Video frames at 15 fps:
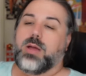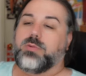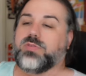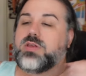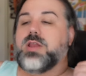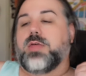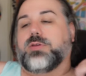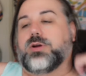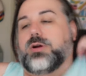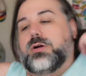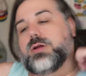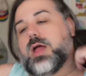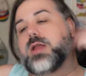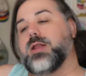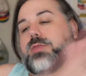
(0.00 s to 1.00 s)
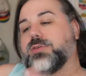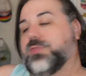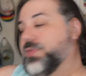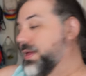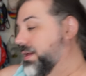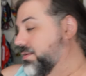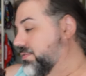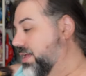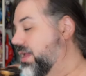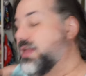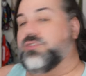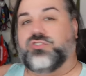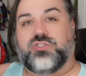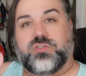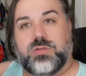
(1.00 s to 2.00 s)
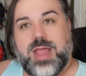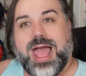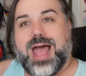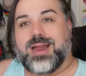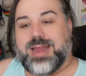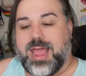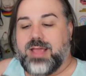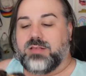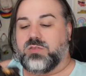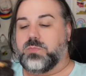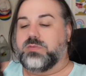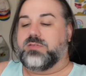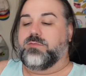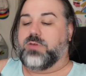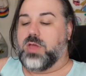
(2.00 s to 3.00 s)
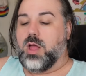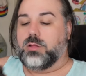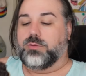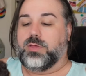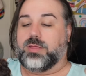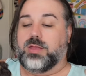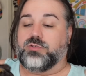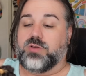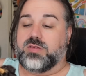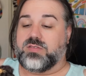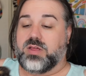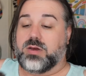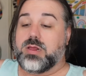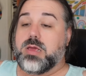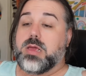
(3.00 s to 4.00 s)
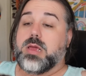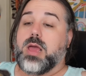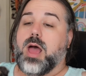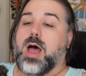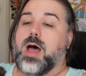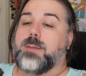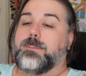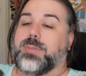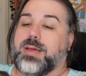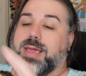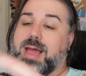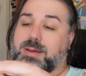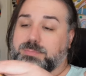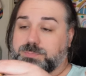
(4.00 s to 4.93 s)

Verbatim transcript: that was another another thing is they each had a specific color that they dressed in um, but yeah